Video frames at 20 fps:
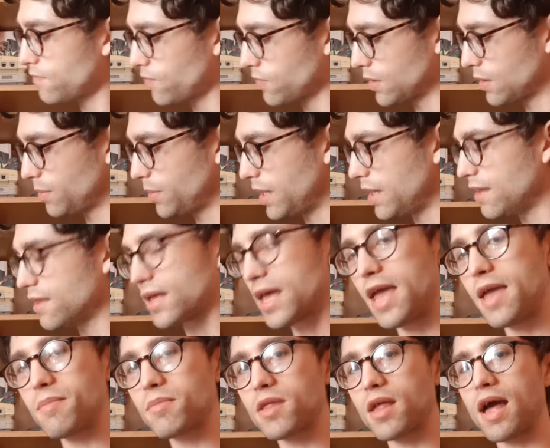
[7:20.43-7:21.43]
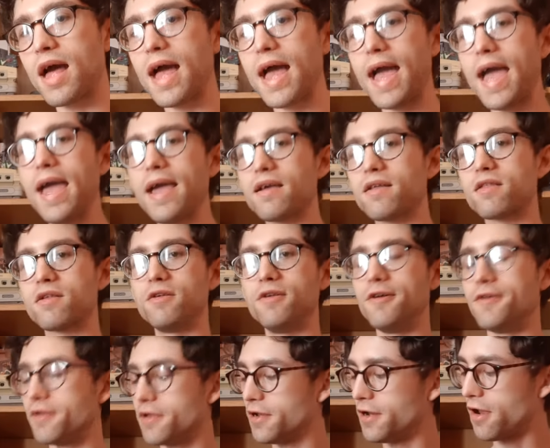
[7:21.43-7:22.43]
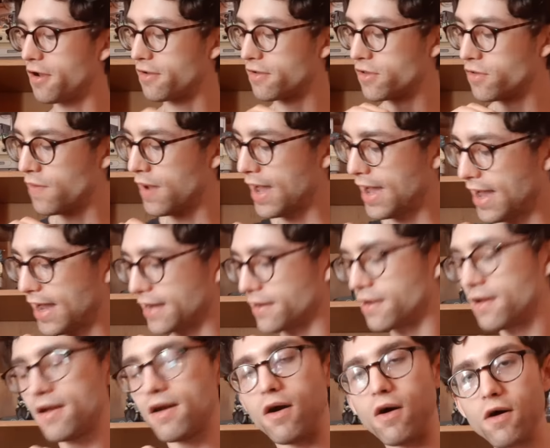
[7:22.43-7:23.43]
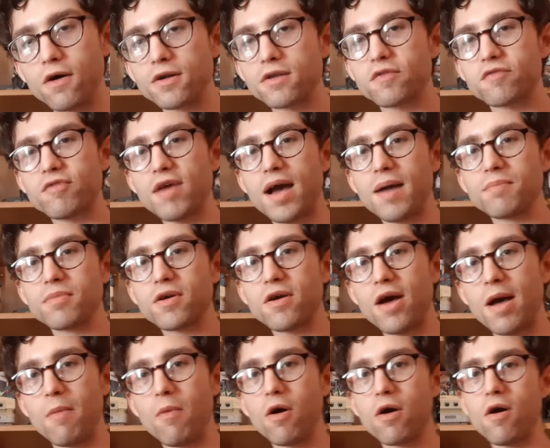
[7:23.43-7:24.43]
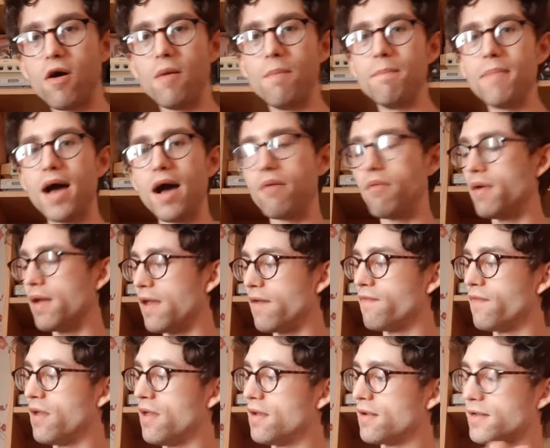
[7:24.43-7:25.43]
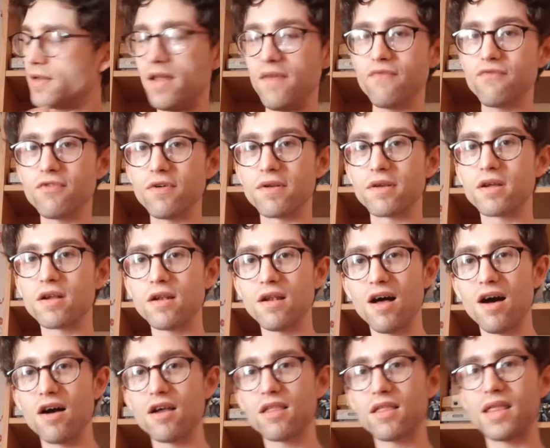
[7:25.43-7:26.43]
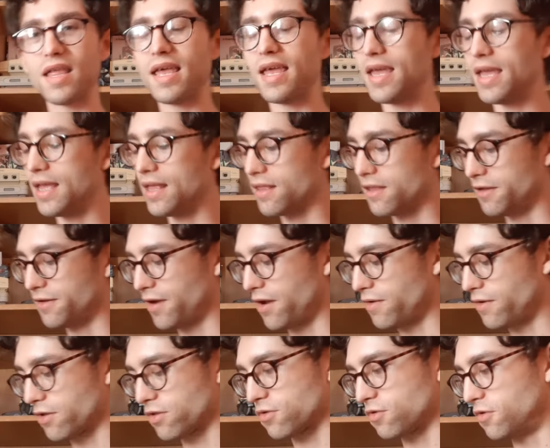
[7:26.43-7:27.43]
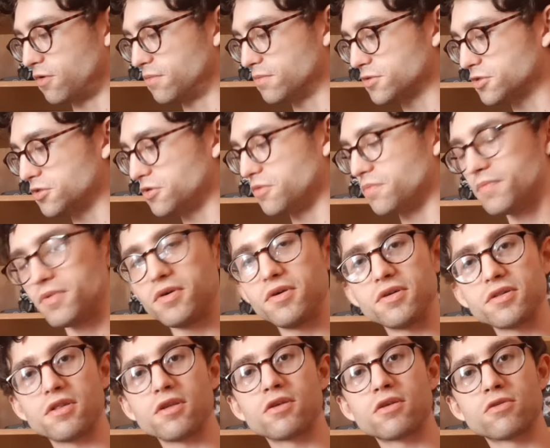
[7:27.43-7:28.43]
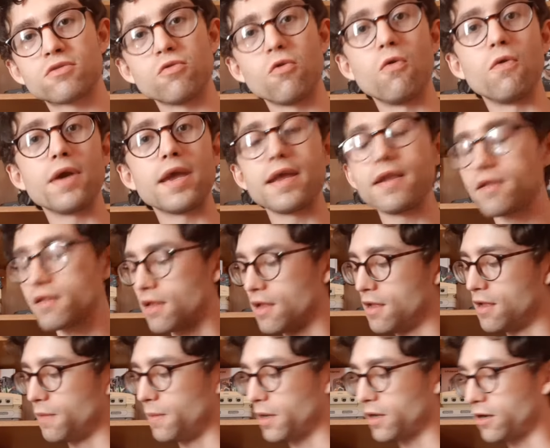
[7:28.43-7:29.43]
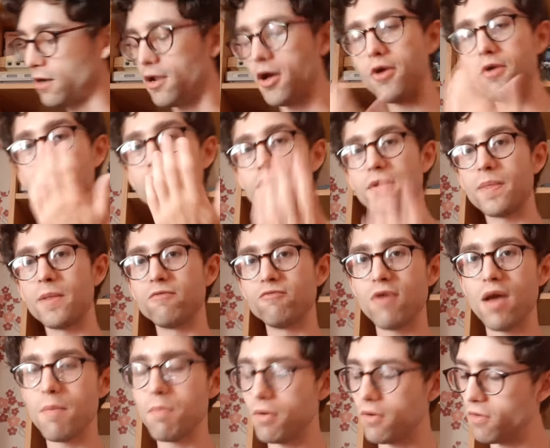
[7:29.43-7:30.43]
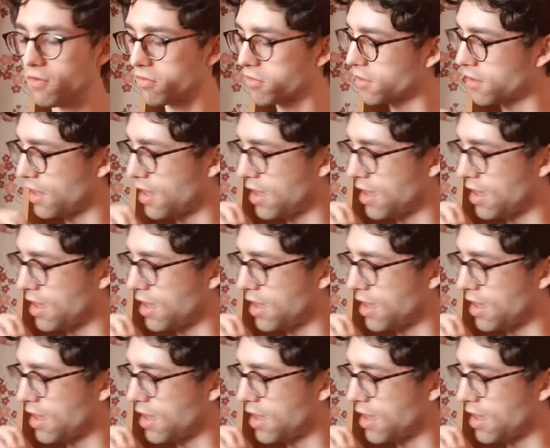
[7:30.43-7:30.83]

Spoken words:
These games are excellent. You know, you had on-ground combat with different classes, you know, the stormtroopers, the droids, the clones, and the rebels.